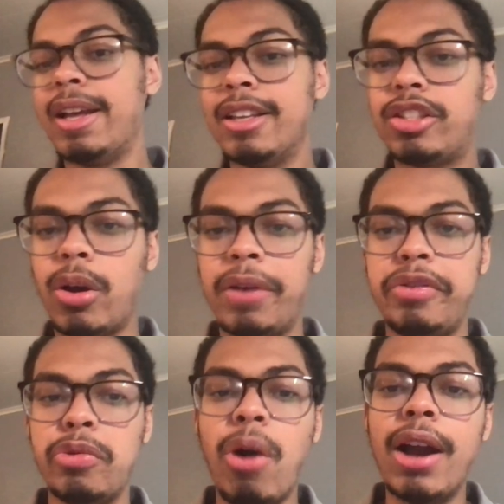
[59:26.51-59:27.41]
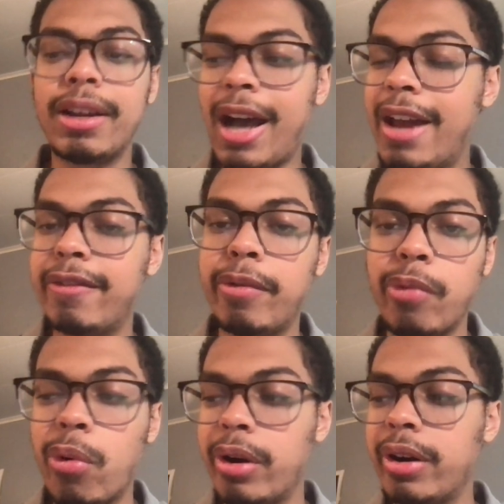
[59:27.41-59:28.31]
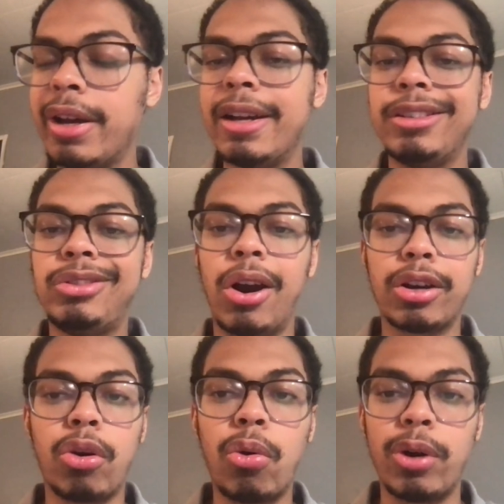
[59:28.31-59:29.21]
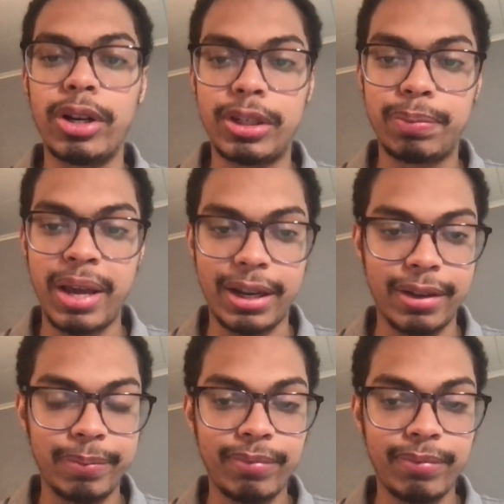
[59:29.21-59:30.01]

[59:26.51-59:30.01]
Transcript: So if you want kind of a more dark horse pick,